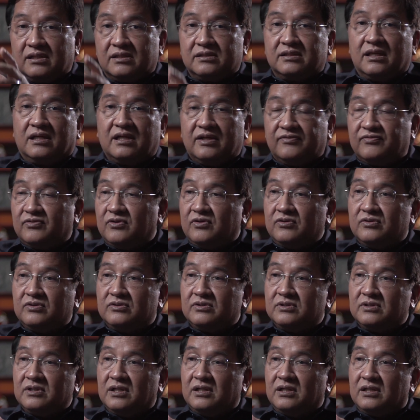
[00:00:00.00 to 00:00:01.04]

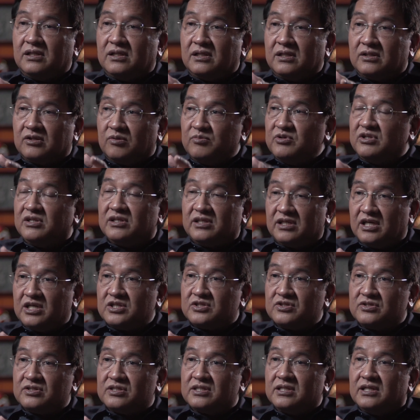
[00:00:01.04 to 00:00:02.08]
telephone
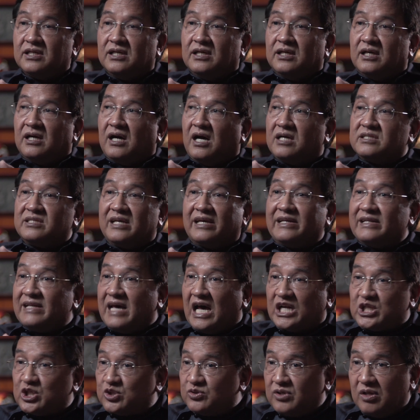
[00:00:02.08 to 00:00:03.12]
communications as a
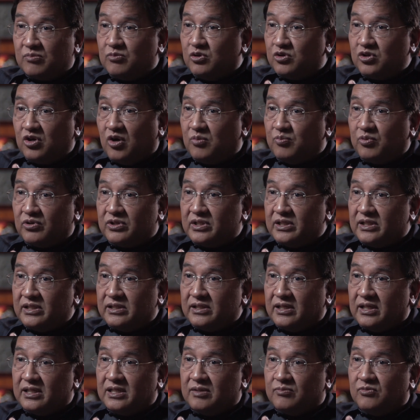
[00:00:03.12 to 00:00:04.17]
natural monopoly
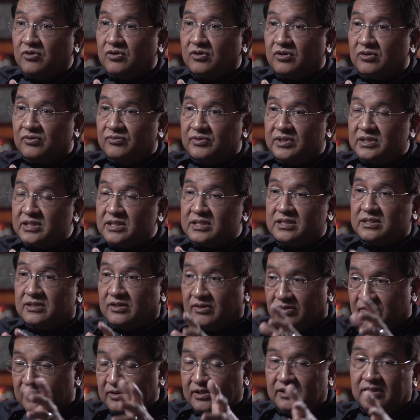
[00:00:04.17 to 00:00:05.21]
anymore, which is,
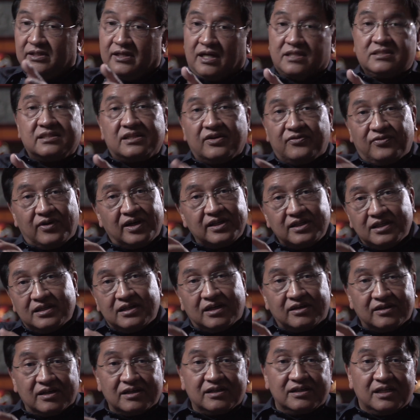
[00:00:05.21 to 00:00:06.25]
as defined in
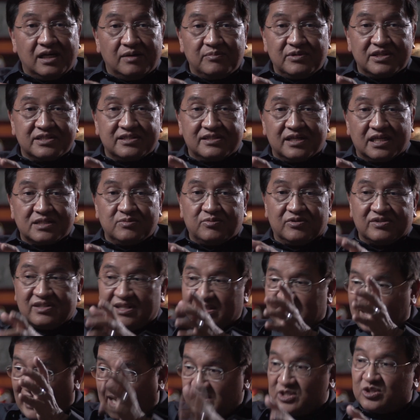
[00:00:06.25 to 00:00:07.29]
our economics textbook,
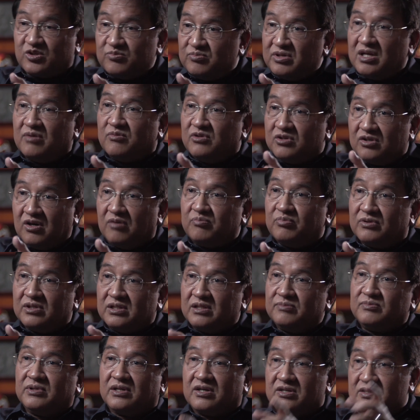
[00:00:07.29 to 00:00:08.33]
it has to be a
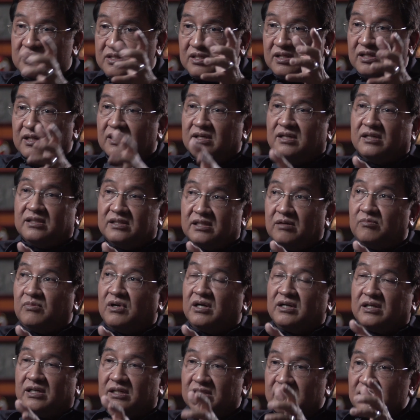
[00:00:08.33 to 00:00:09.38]
monopoly because the
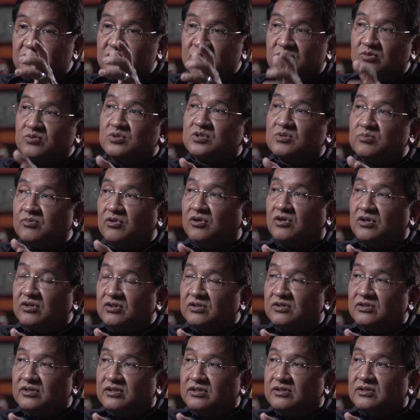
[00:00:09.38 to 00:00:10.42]
market is too
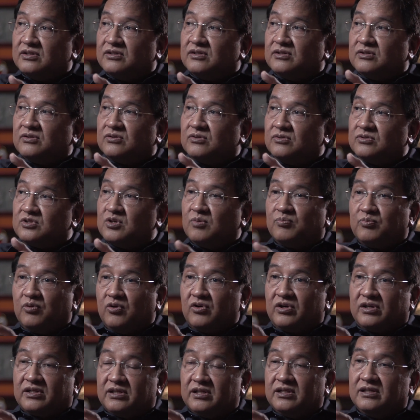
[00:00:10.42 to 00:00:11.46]
small to
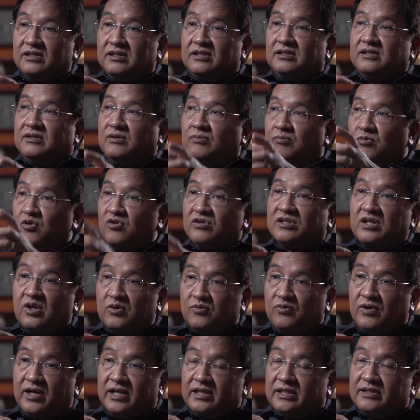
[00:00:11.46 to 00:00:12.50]
support more than
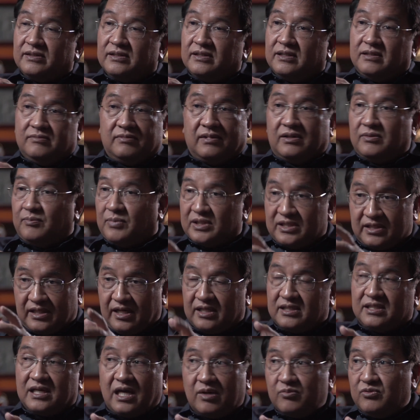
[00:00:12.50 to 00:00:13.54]
one. But
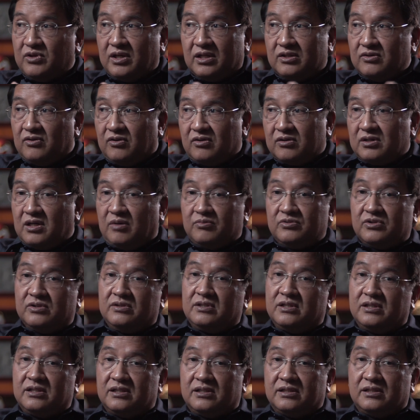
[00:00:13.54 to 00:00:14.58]
that time we had all come to
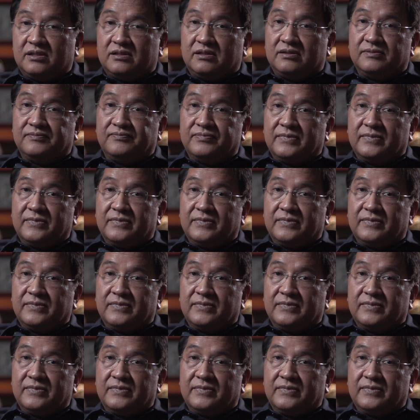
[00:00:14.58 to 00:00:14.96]
the